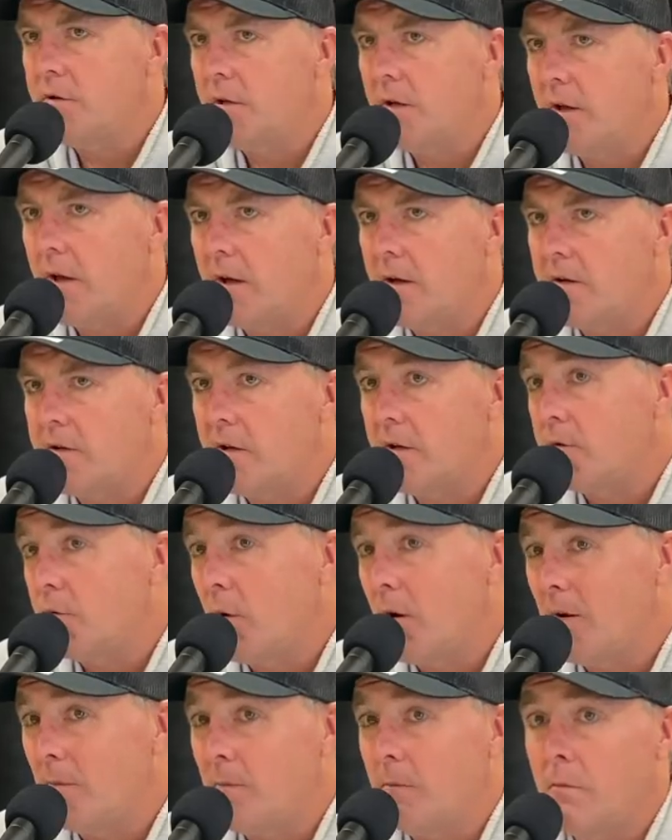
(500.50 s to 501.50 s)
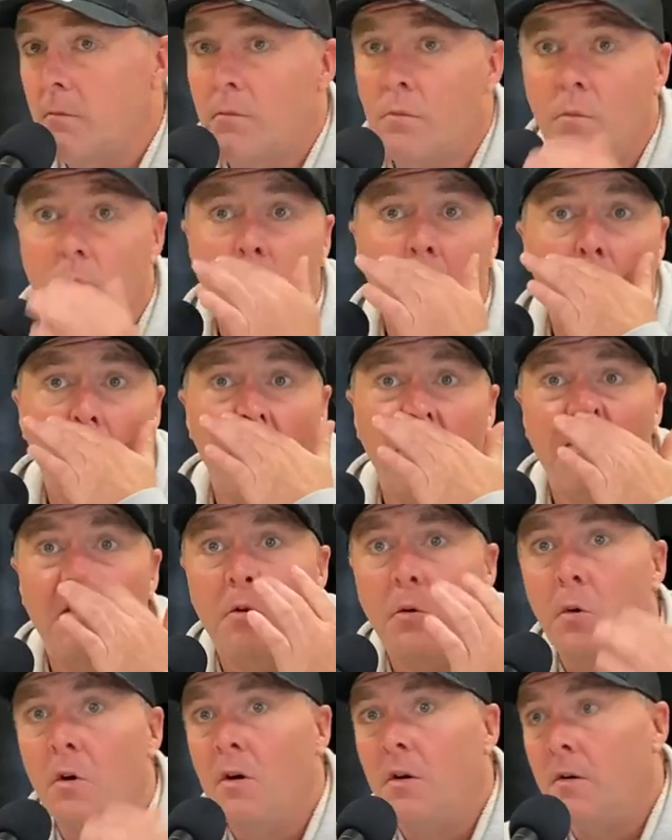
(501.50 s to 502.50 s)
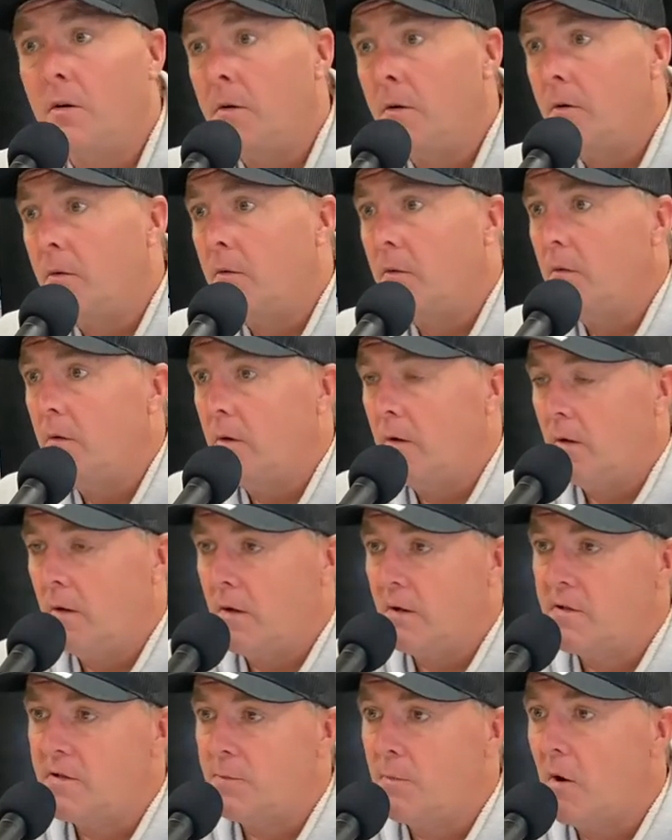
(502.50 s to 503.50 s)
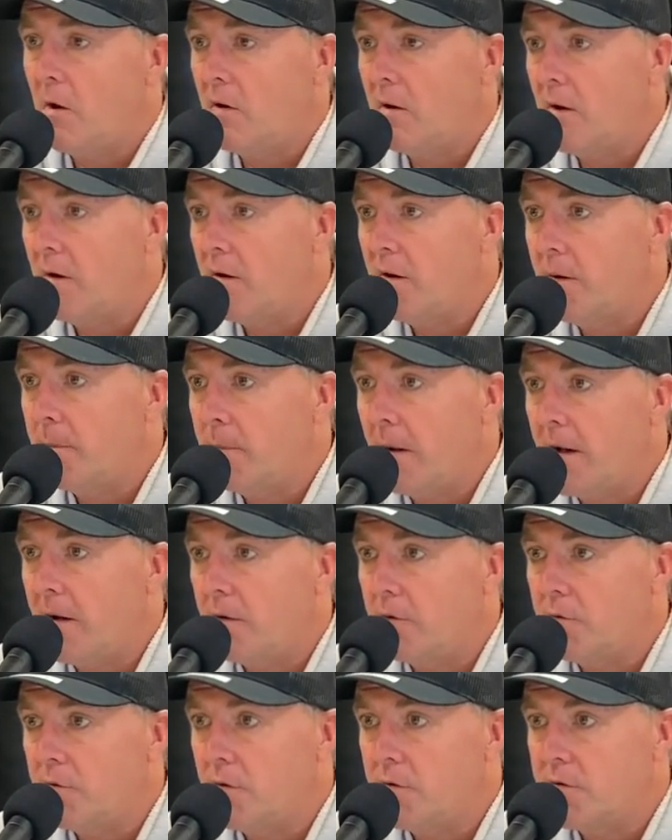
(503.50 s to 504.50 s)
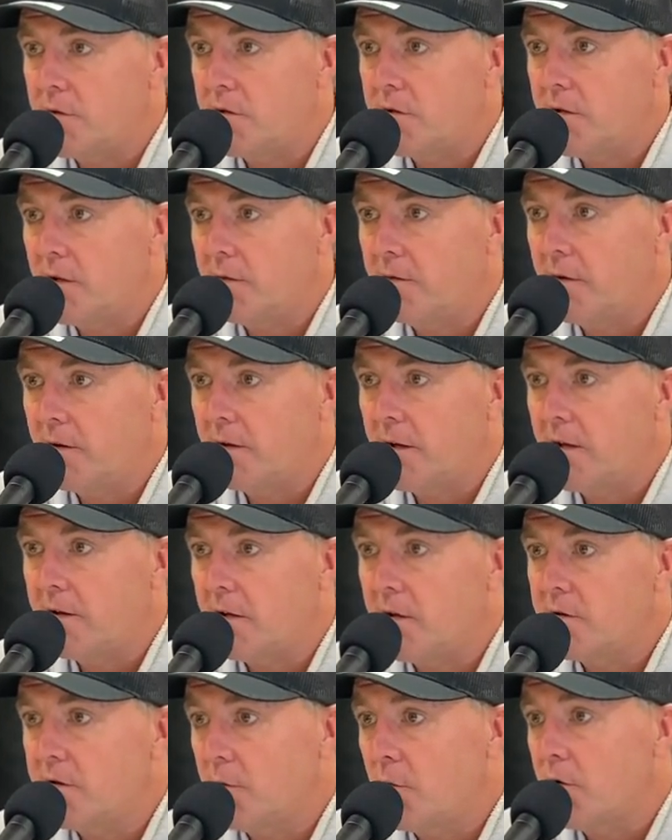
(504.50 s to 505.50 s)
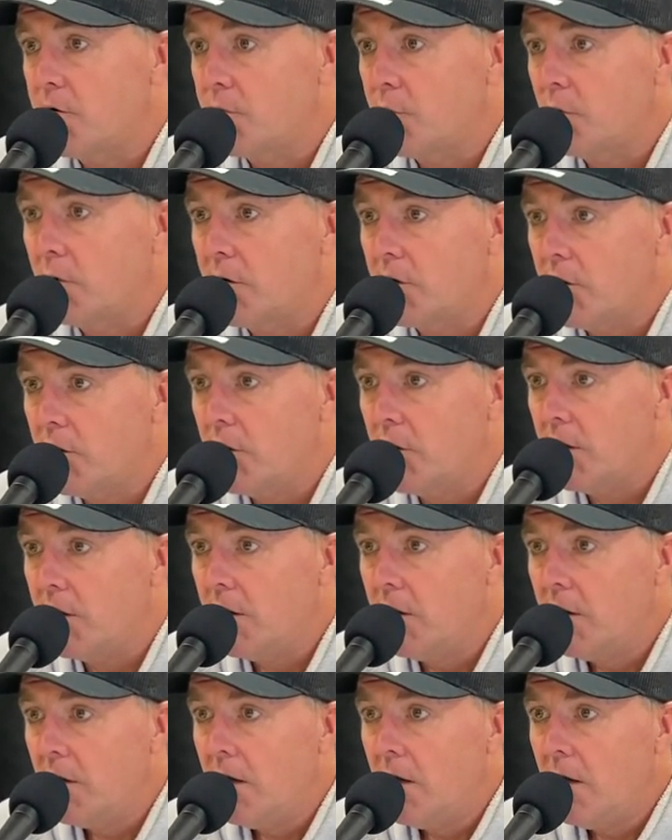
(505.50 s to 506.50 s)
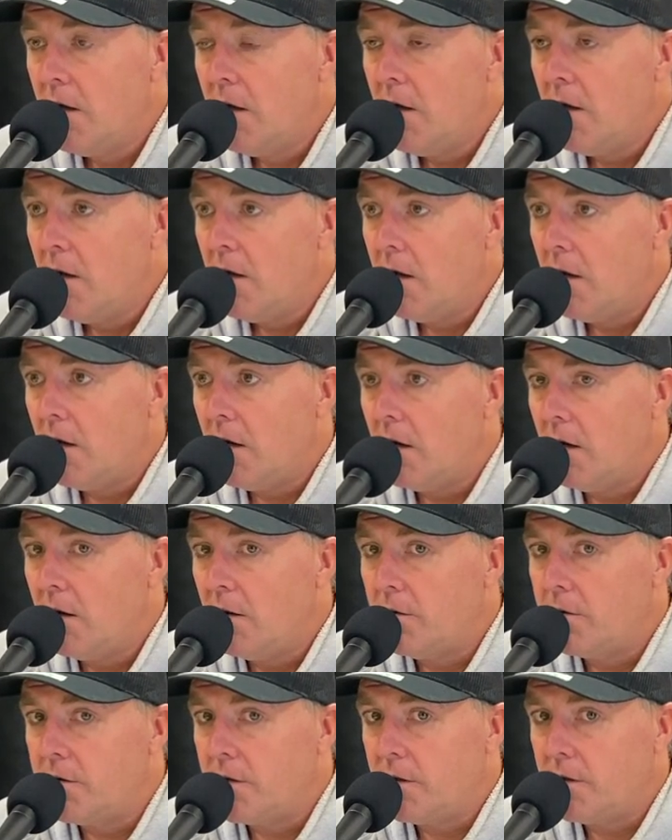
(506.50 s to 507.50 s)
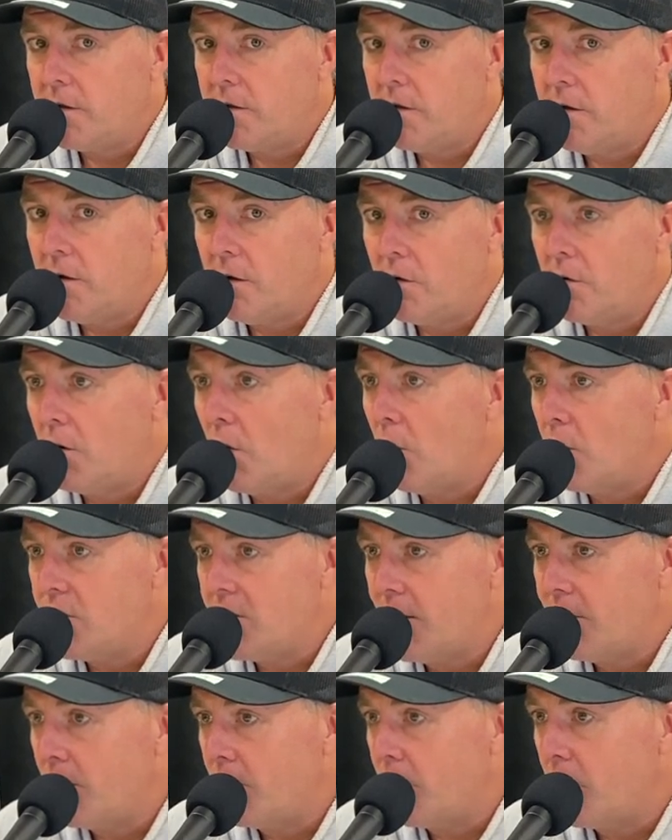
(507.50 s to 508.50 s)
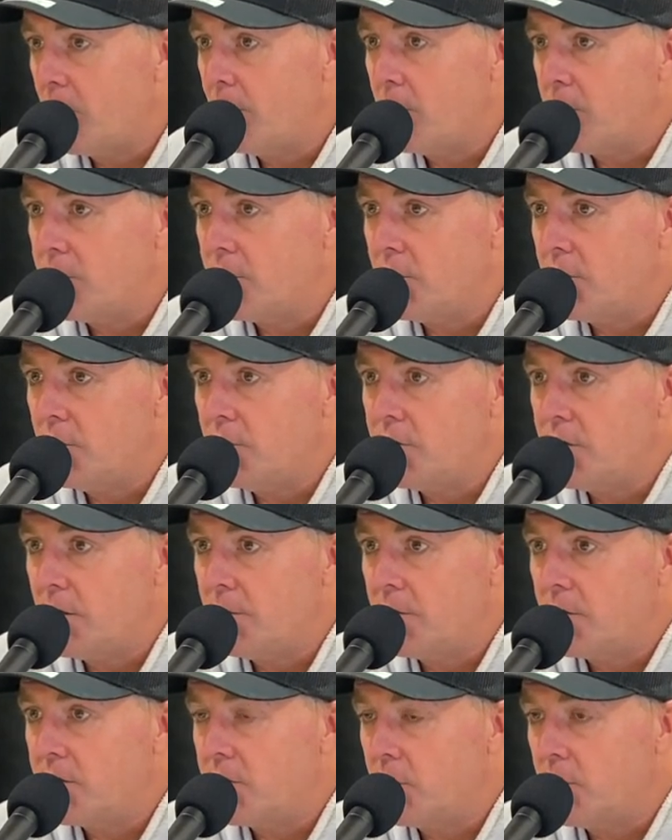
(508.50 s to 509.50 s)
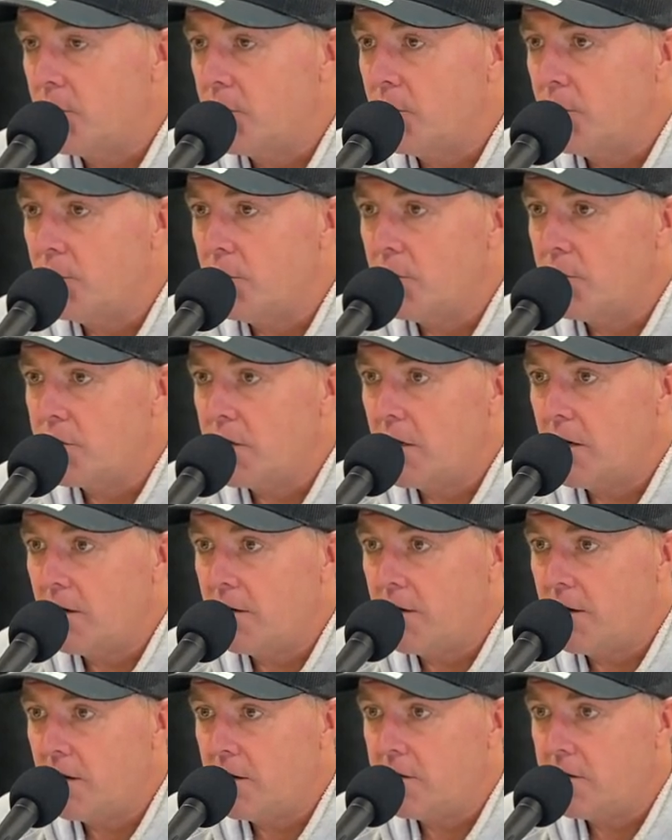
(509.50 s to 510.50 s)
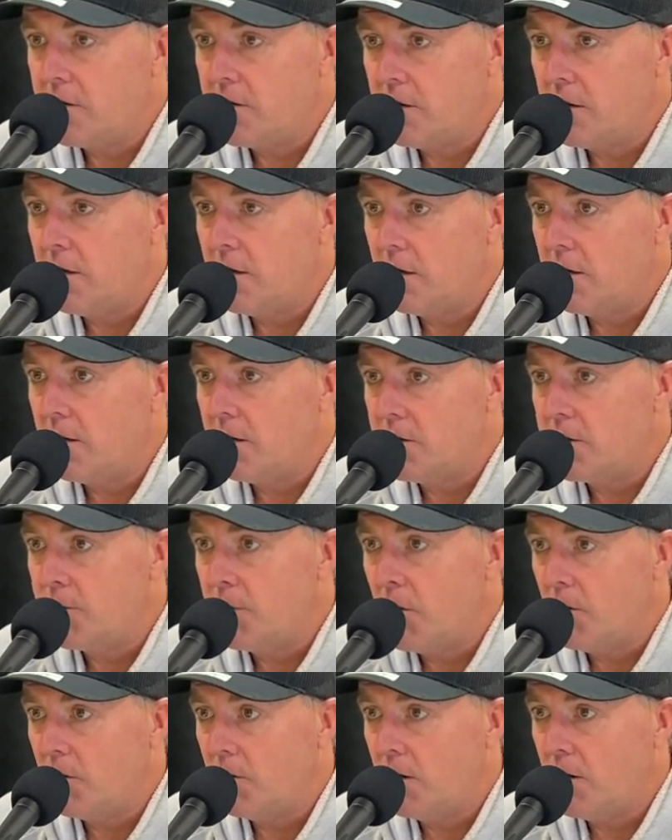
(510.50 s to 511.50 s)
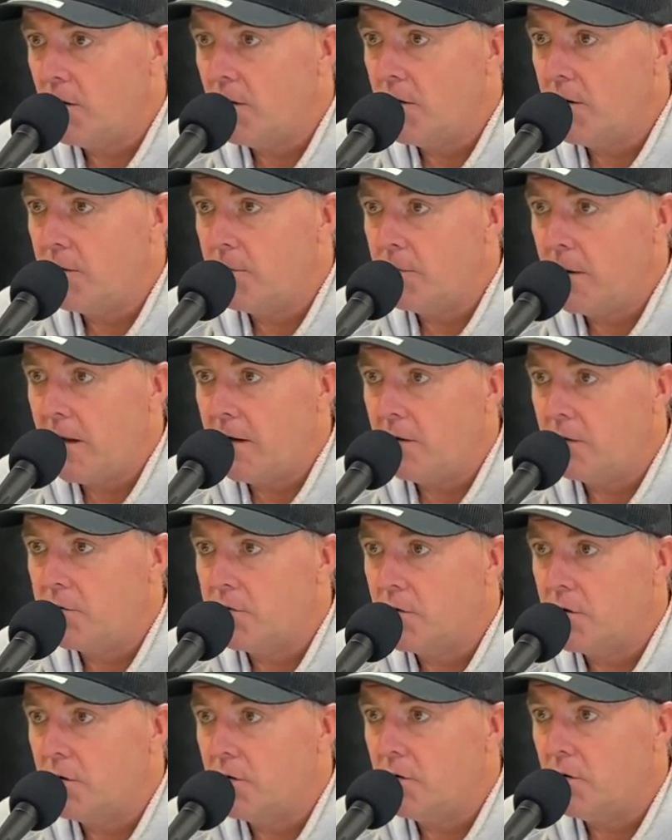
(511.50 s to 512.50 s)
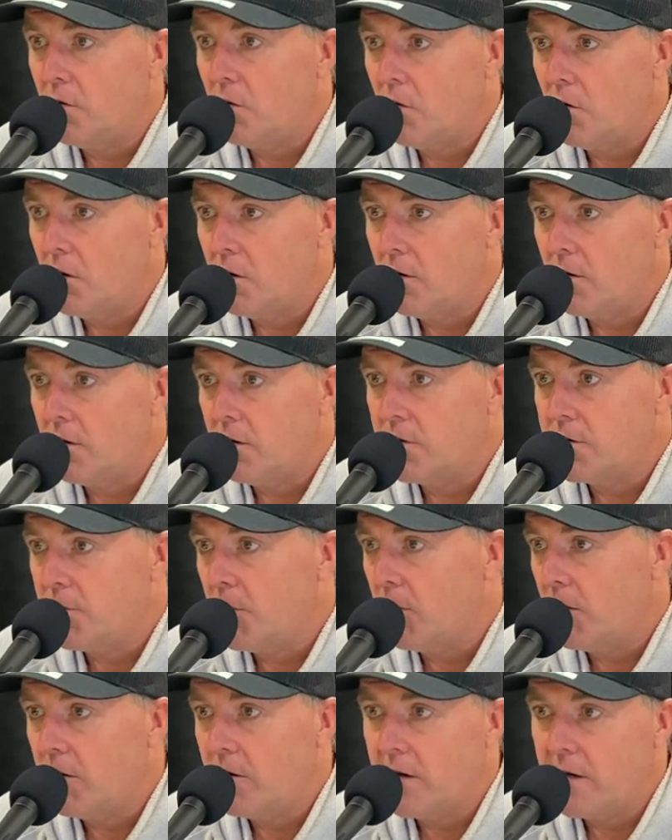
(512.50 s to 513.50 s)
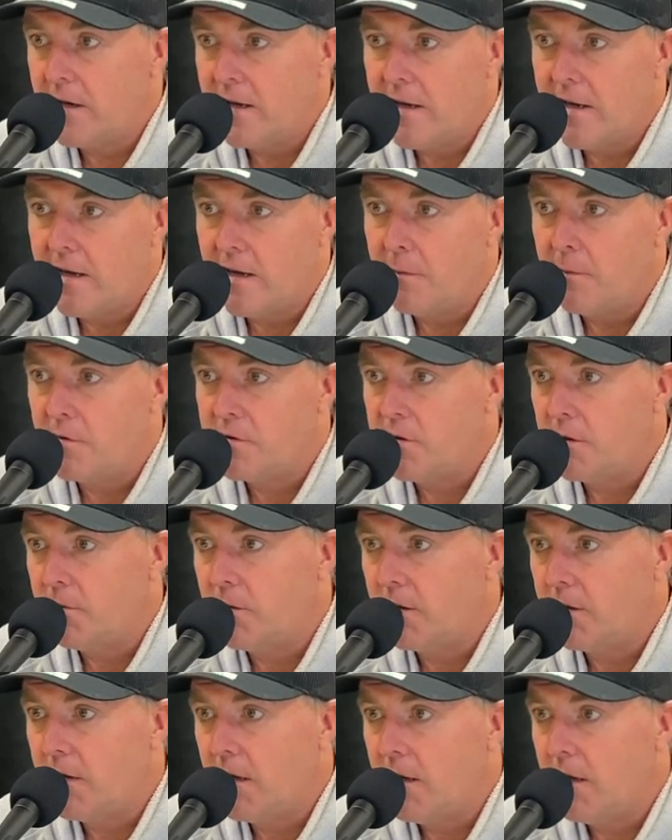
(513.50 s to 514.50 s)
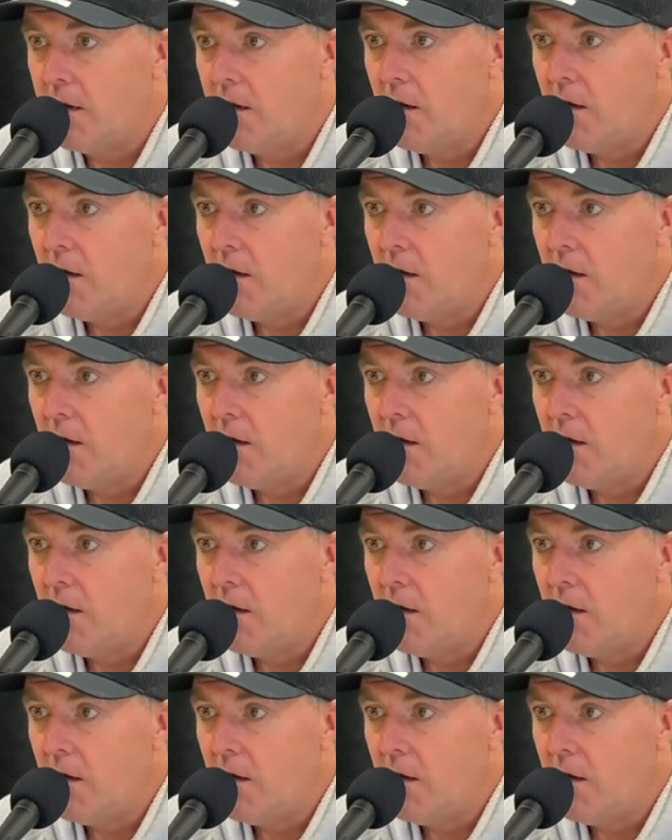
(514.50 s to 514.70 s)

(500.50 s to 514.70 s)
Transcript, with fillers: to that is that's why doing like small area battle drills and stuff like yeah. that. That's where it's really good uh, to you know always have a purpose to do something. So when you're doing those kind of things, like a small area battle drill or a small area game or something like that,